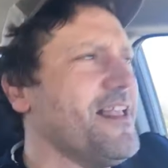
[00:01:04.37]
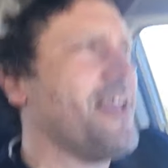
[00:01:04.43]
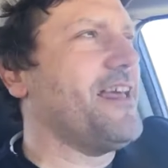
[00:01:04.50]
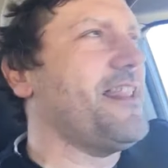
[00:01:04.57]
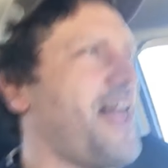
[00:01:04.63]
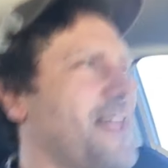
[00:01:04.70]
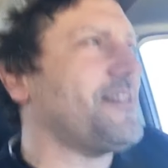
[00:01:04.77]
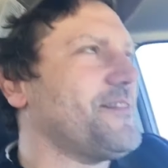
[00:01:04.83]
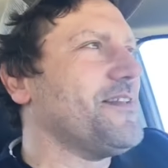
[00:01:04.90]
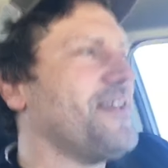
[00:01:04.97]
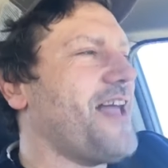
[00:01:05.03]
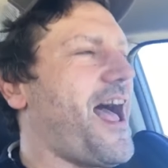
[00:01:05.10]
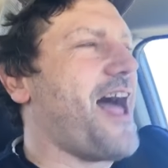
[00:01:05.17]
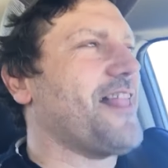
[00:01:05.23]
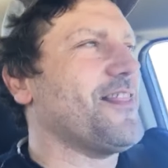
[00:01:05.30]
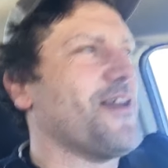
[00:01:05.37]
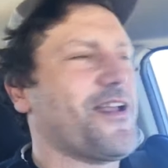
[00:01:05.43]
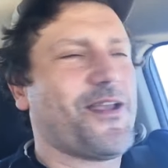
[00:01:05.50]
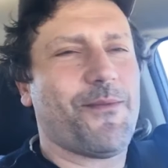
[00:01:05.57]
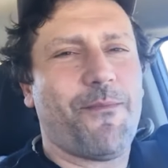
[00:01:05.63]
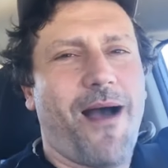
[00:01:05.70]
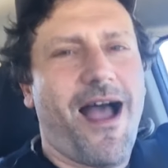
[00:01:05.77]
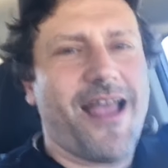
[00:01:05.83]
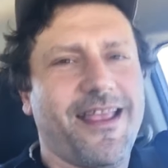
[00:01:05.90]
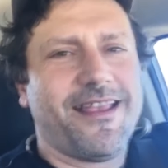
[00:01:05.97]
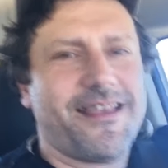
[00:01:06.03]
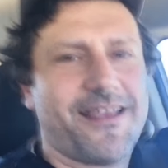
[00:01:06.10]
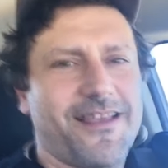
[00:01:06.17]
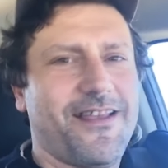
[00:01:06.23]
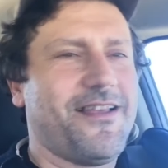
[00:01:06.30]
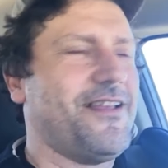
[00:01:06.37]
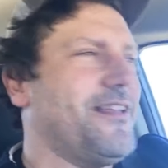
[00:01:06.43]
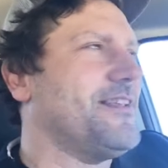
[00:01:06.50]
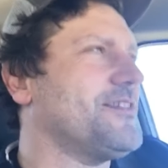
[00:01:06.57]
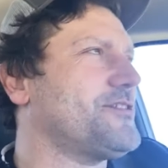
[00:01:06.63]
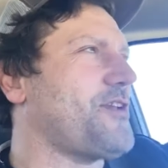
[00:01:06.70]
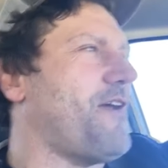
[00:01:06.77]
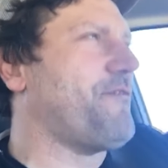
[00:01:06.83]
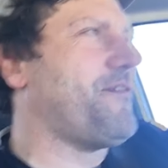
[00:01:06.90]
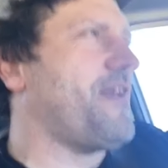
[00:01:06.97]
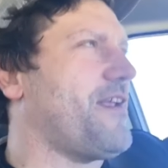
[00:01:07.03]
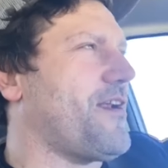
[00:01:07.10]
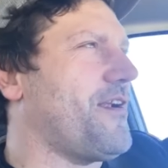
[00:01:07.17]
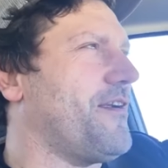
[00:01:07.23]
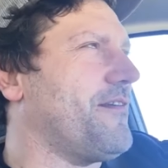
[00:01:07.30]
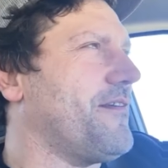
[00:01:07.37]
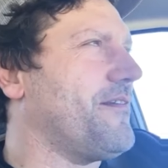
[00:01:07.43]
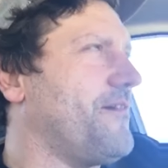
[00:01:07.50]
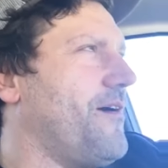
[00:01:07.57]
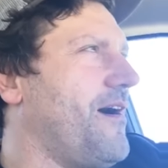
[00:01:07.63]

And I look at Mike, so I figure